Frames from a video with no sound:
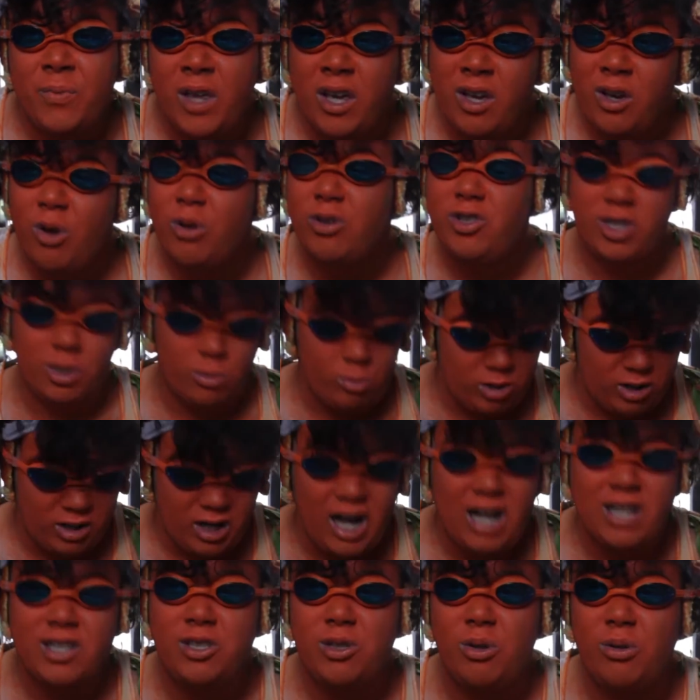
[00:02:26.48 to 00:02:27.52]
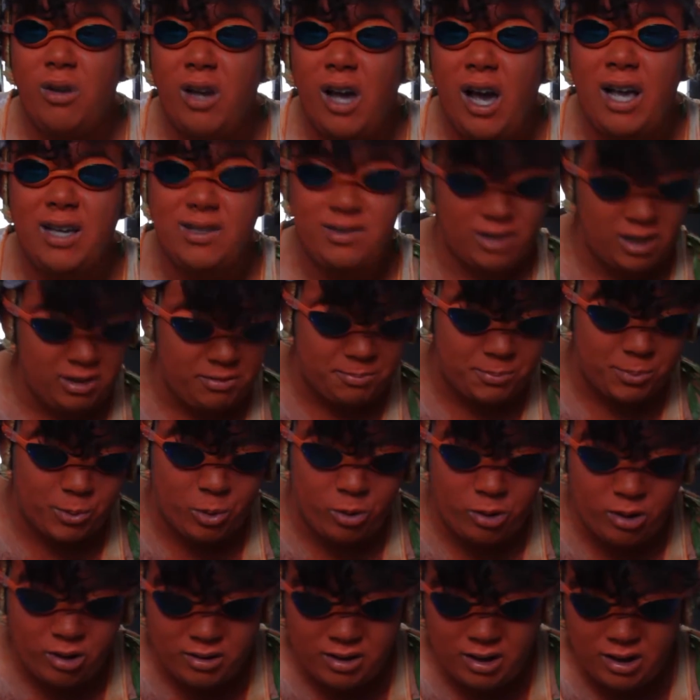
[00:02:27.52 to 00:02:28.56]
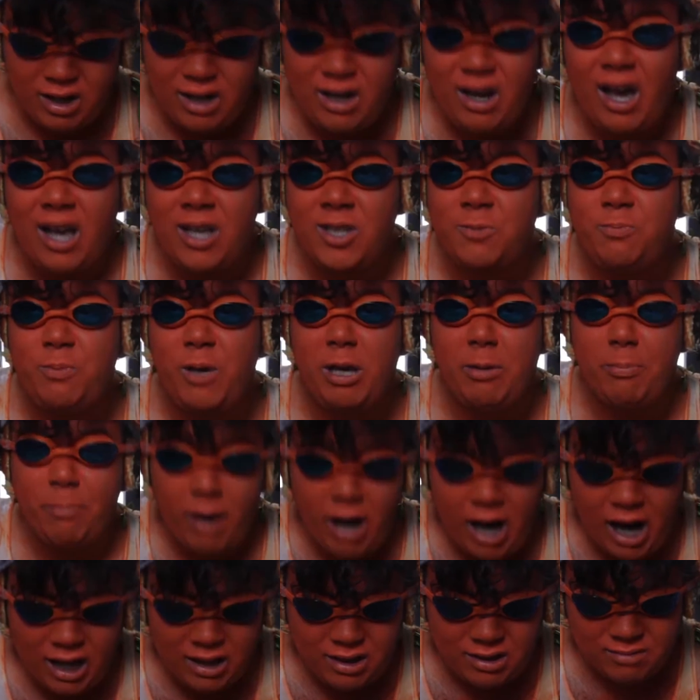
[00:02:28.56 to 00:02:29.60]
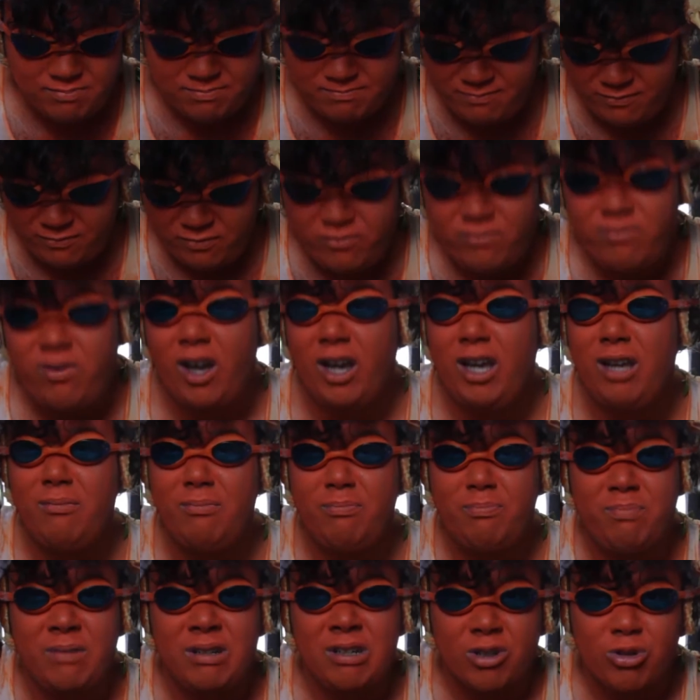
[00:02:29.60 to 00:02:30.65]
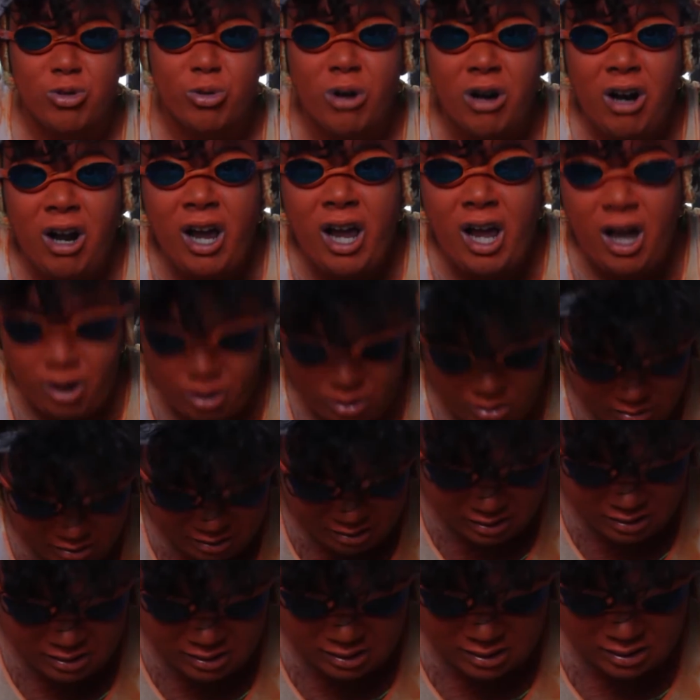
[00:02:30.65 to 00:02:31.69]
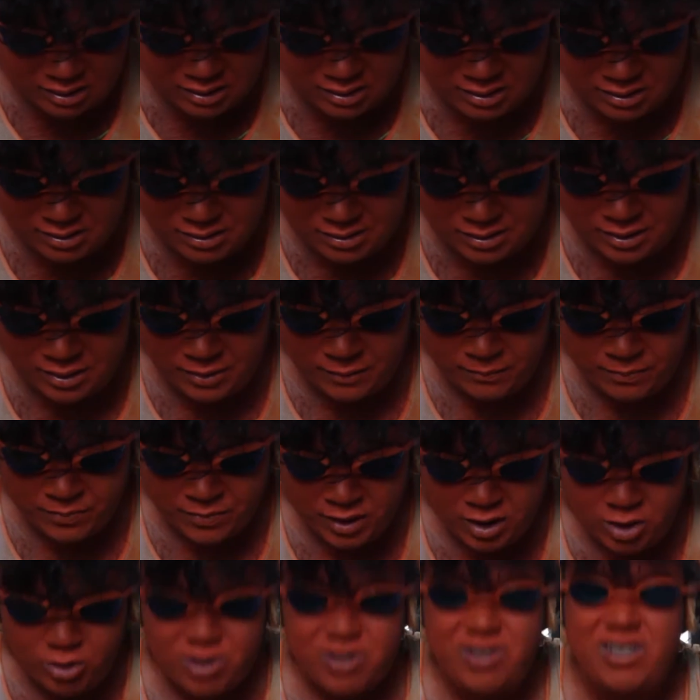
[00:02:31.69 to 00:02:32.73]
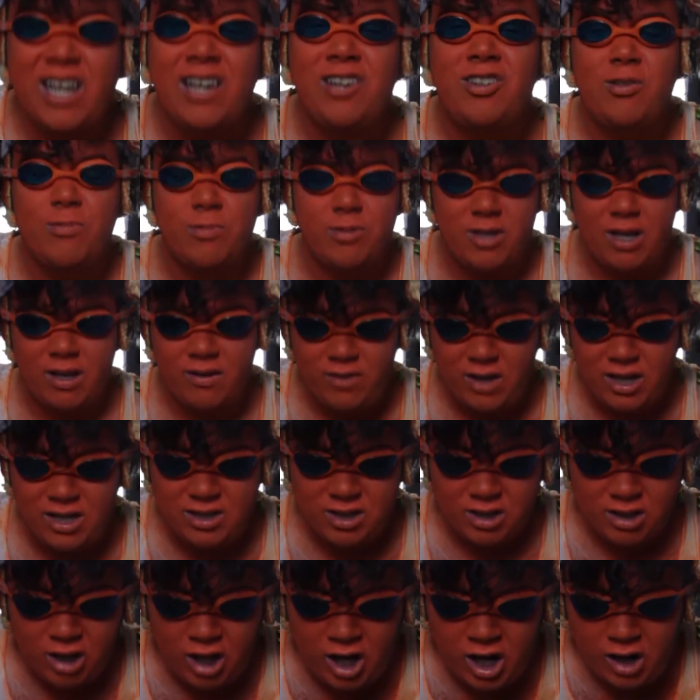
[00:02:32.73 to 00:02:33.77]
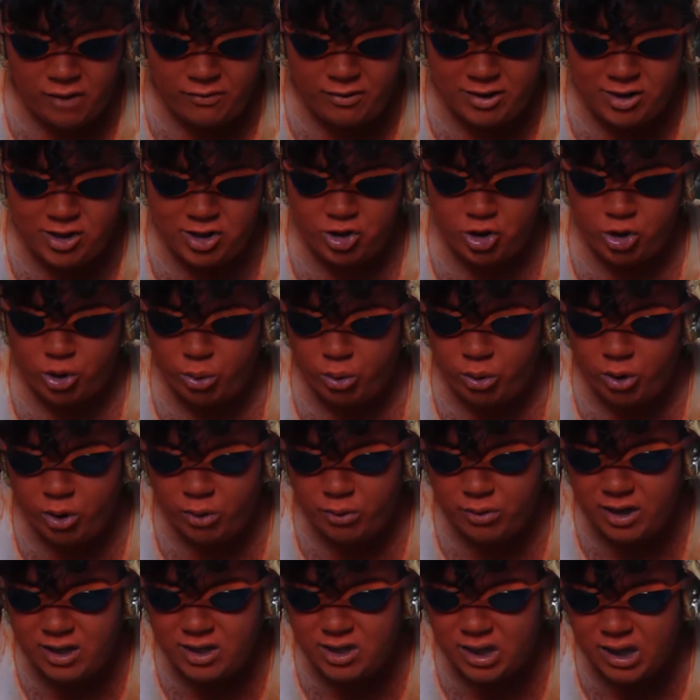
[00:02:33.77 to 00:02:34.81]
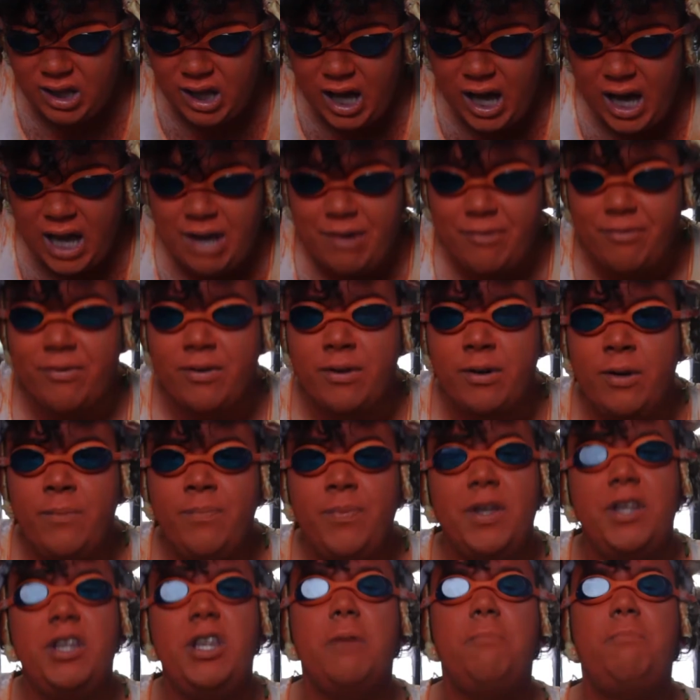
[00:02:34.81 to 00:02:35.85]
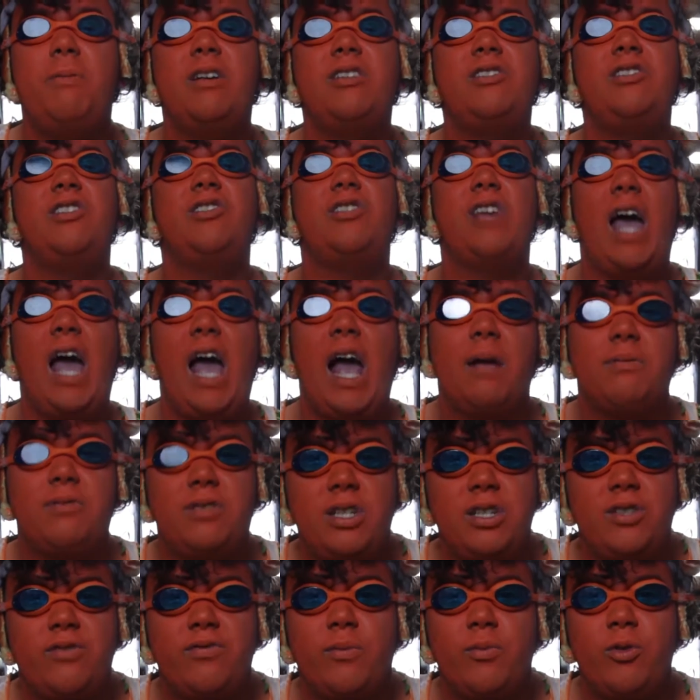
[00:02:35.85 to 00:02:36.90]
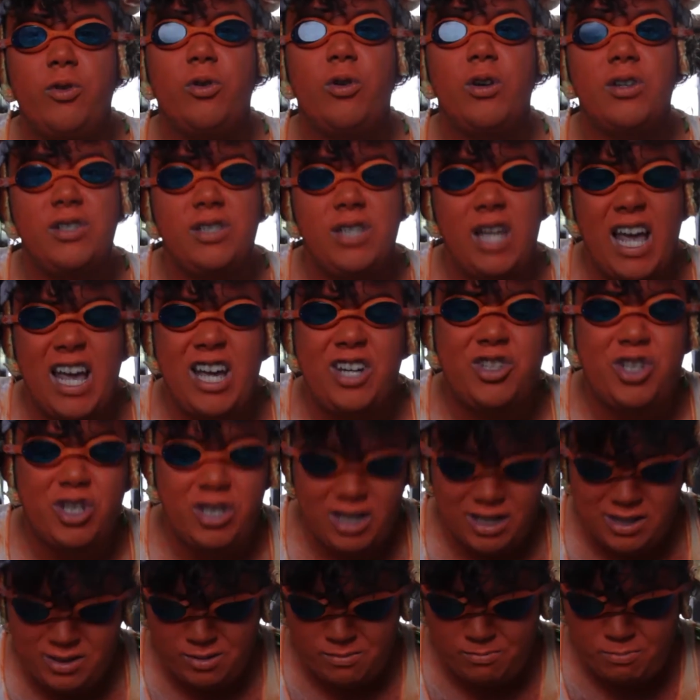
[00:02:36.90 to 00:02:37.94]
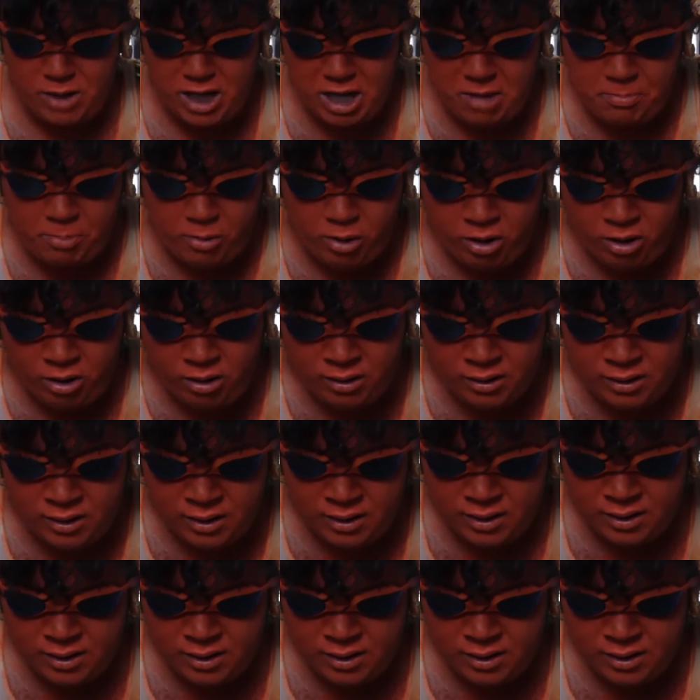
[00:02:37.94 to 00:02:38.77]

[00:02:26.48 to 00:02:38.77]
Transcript: and go somewhere not so nice, getting broiled in a nice big pot in the fucking ground? Crustaceanism is love, it's truth, it's life. And the abyss is abstinence from crustaceanism, people.